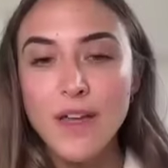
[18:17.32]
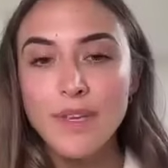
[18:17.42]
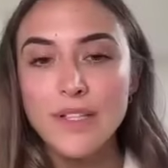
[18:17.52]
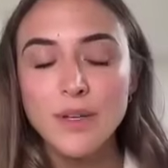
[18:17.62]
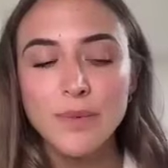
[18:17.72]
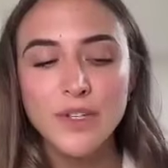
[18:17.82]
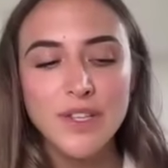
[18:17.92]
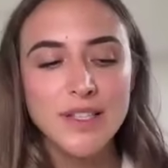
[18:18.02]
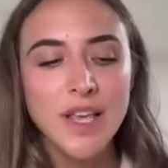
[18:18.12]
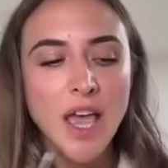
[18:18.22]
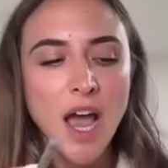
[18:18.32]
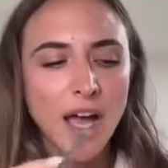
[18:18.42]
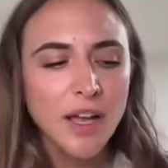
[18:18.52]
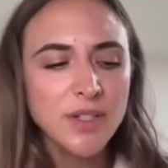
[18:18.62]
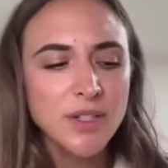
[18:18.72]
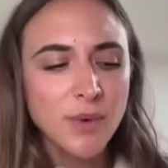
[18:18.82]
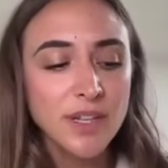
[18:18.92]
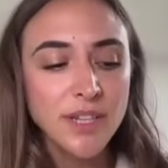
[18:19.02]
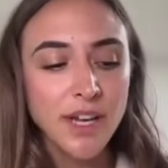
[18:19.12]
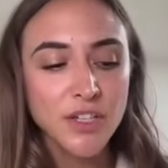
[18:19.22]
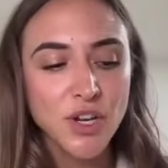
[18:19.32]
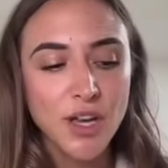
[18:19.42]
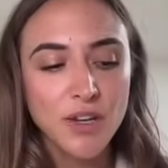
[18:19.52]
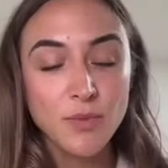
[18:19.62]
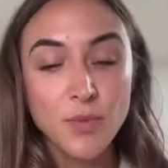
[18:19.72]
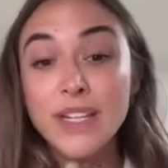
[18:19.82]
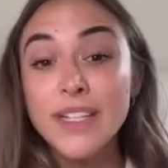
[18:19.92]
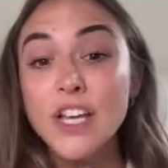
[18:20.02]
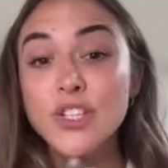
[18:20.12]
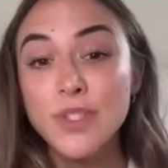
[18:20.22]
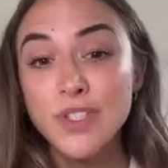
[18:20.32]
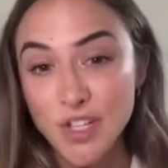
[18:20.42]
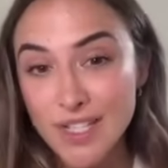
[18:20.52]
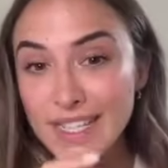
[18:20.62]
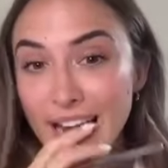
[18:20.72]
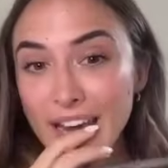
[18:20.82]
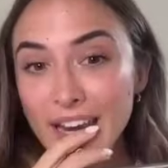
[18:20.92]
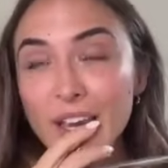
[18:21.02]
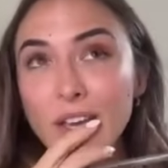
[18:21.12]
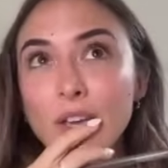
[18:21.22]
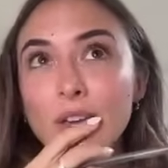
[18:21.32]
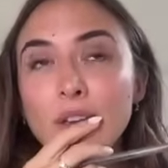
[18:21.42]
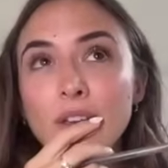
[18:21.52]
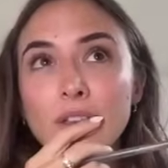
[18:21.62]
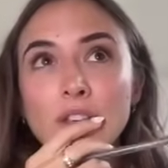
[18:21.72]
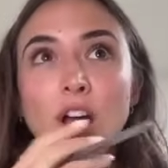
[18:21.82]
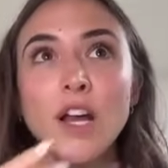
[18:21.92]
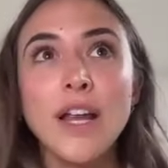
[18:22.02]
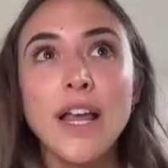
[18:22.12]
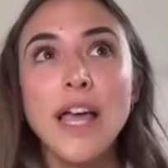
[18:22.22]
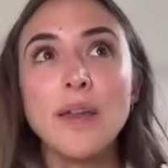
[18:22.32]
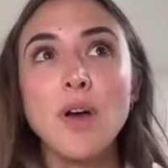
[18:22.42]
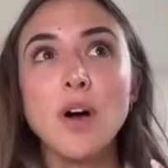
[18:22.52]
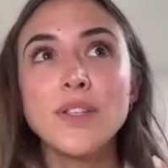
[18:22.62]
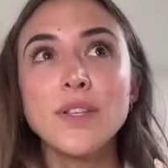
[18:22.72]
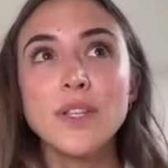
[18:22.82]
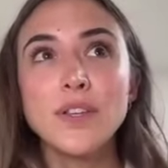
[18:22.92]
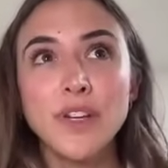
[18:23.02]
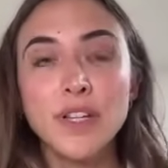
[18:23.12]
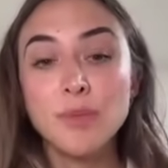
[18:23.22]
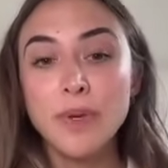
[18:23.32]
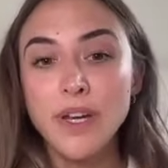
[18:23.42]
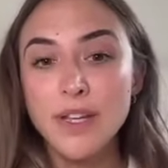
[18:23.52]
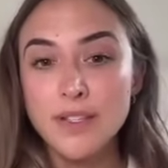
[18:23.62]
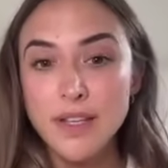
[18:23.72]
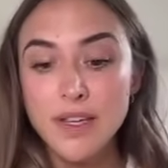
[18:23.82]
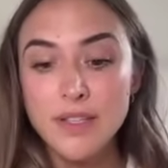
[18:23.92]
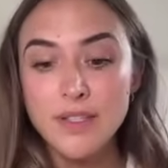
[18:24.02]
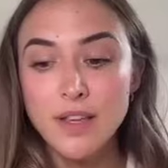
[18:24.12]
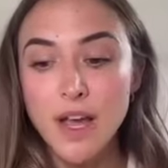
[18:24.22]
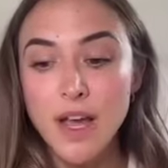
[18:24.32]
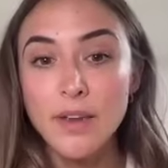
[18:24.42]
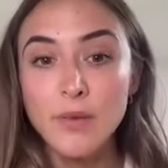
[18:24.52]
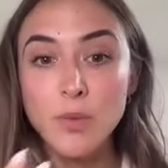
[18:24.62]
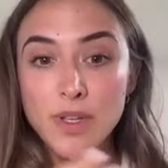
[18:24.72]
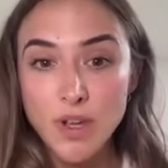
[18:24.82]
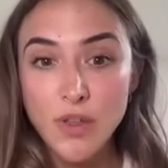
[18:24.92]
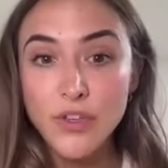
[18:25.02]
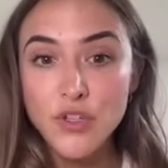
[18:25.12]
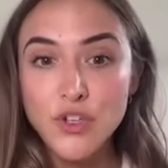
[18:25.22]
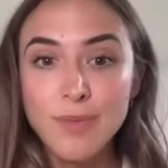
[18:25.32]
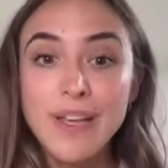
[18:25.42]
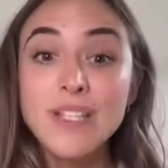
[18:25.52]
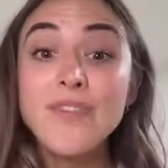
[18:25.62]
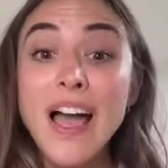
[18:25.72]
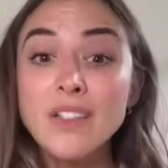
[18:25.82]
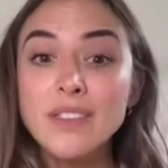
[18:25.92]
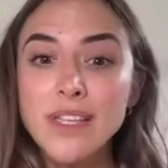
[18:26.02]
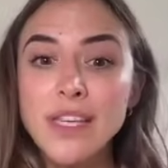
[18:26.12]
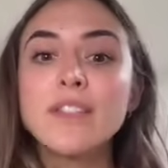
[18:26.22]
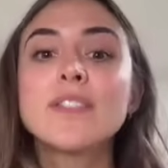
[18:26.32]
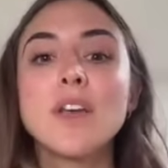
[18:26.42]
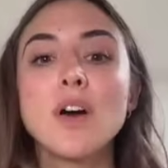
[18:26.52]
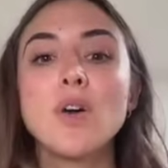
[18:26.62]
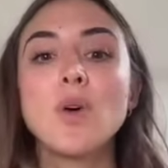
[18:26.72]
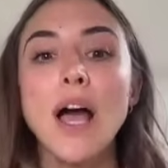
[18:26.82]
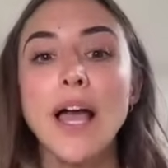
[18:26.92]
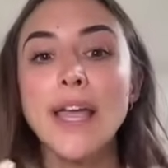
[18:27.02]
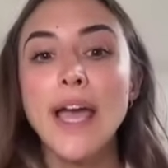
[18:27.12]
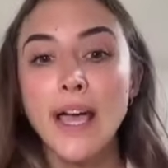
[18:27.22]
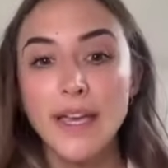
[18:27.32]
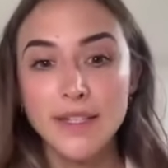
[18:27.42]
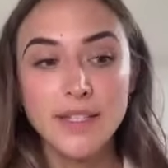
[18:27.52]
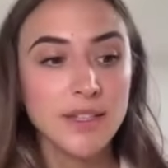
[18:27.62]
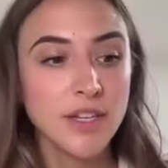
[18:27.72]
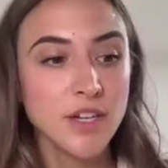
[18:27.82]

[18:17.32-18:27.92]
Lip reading: of that makes so much sense. I also want to touch on what Natasha was just saying. Her and I had also different experiences. I was on the trip as faculty, so I had,